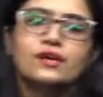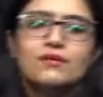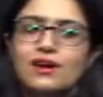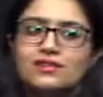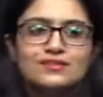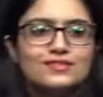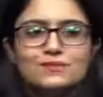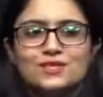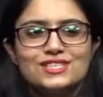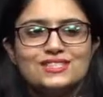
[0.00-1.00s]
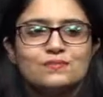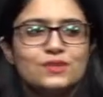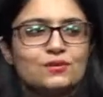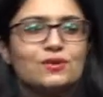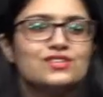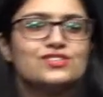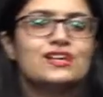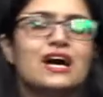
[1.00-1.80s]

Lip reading: Come on, this is a pretty simple question.